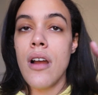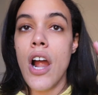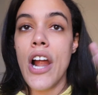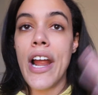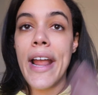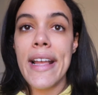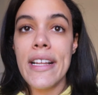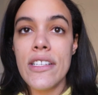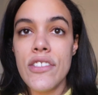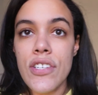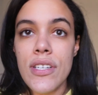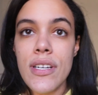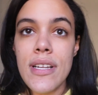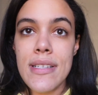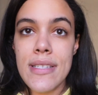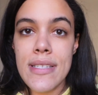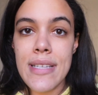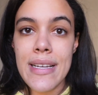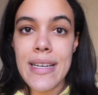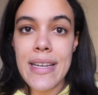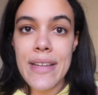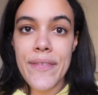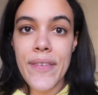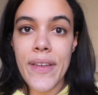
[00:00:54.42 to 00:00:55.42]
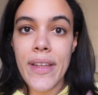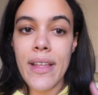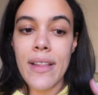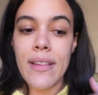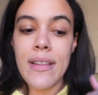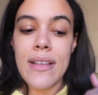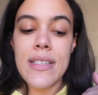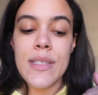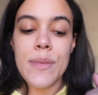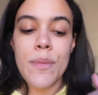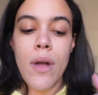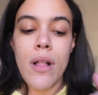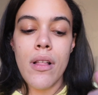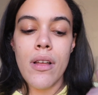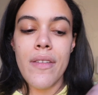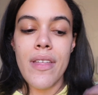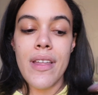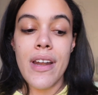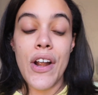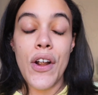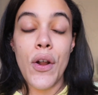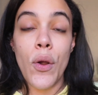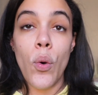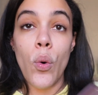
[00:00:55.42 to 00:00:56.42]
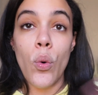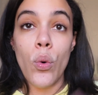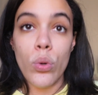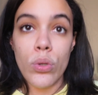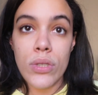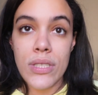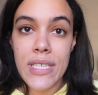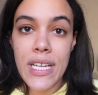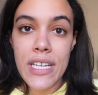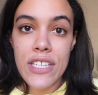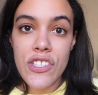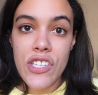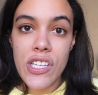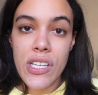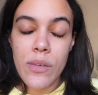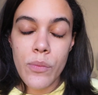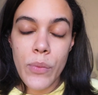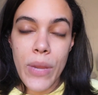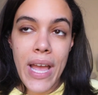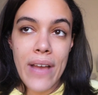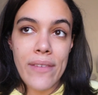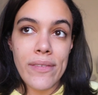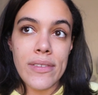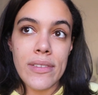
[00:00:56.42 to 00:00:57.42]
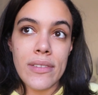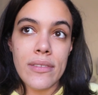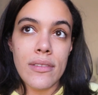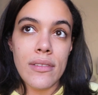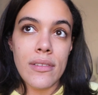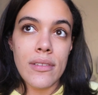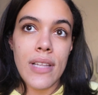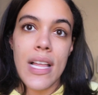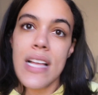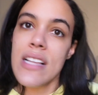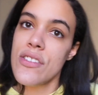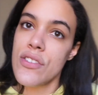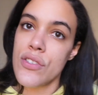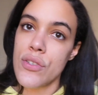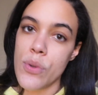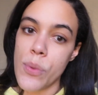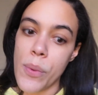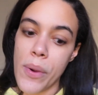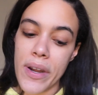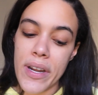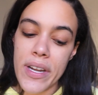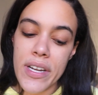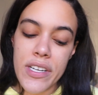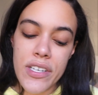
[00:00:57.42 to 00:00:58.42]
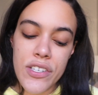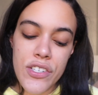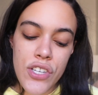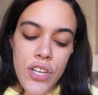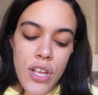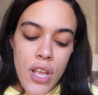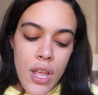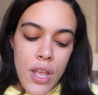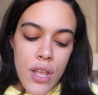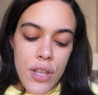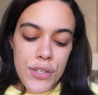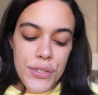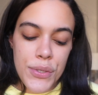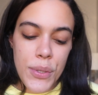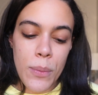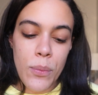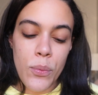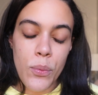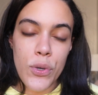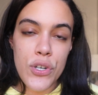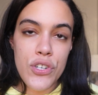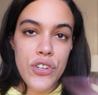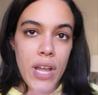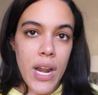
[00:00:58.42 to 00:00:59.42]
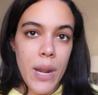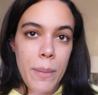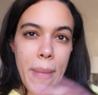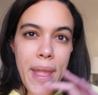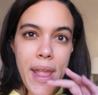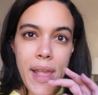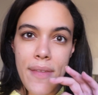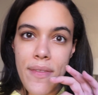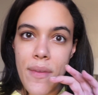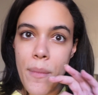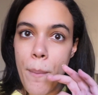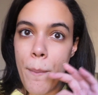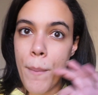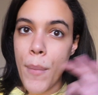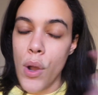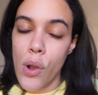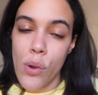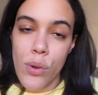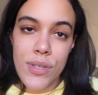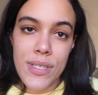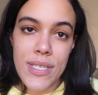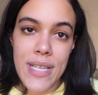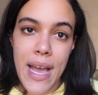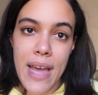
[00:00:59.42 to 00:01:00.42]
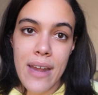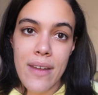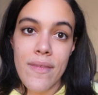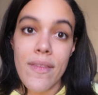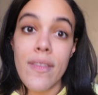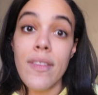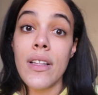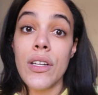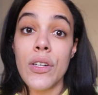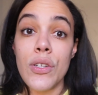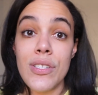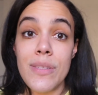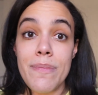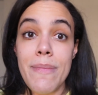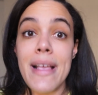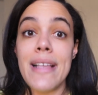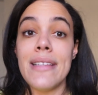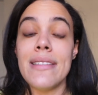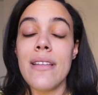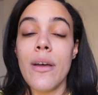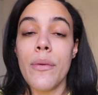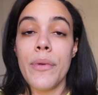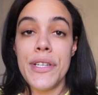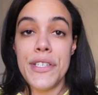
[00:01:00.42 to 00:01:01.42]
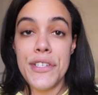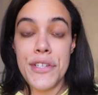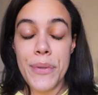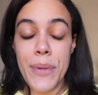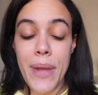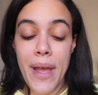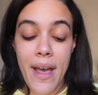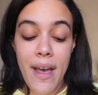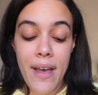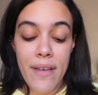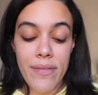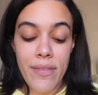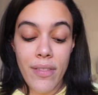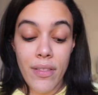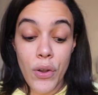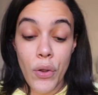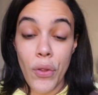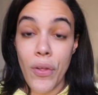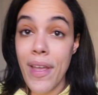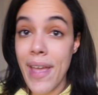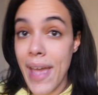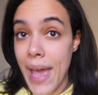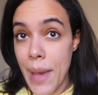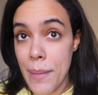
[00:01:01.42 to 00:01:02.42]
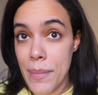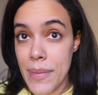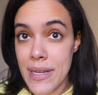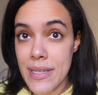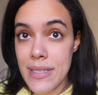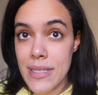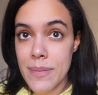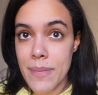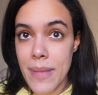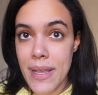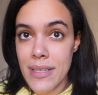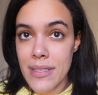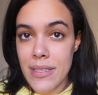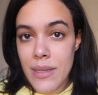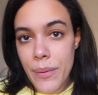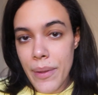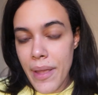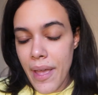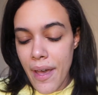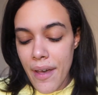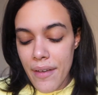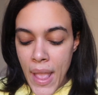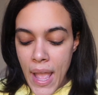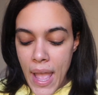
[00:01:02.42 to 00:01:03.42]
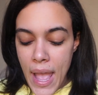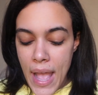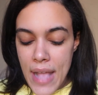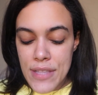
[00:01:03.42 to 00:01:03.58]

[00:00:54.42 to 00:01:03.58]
Our kitchen is significantly smaller than our old kitchen. We have less storage, so we're trying to make the most out of the little space that we do have, the little cabinet space that we have.